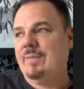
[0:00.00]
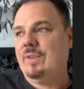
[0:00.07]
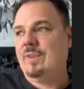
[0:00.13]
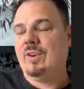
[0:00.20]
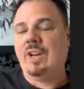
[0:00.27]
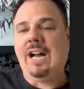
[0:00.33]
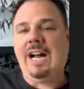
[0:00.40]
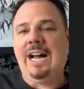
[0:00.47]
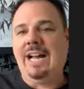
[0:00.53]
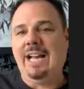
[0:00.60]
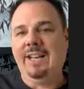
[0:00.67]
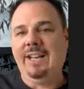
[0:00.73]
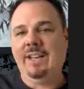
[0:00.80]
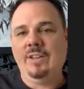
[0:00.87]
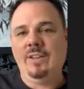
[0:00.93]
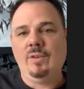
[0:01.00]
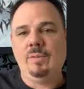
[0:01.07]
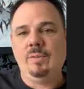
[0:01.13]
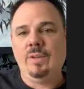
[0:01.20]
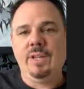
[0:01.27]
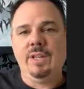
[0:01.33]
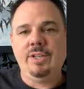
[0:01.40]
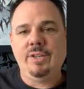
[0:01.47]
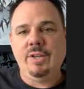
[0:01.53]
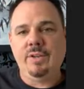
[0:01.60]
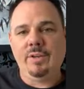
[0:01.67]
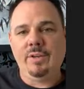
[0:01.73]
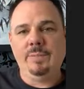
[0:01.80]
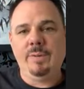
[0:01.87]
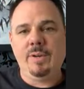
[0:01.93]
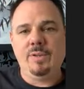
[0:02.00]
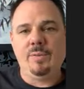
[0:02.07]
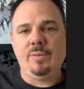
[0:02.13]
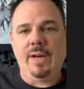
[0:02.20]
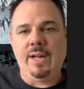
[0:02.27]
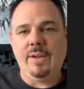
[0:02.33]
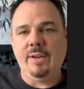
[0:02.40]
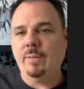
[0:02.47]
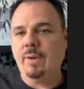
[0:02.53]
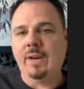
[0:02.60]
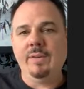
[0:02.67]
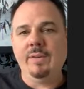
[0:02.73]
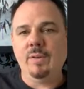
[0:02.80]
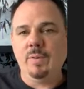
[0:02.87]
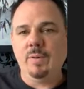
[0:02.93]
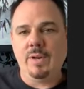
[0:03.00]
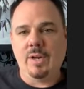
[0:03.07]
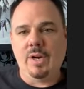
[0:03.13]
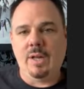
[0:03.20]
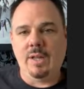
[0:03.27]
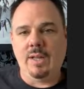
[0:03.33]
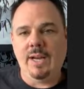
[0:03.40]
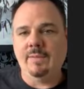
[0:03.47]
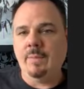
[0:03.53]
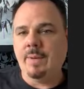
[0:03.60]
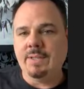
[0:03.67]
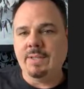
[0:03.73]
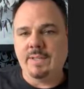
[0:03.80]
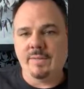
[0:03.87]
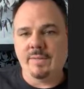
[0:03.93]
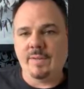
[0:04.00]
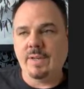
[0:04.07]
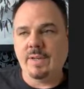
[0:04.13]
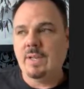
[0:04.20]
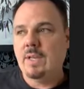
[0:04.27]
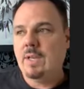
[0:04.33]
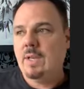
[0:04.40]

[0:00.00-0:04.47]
your God, your religion, your spirituality, whatever you want to call it. Everybody's different,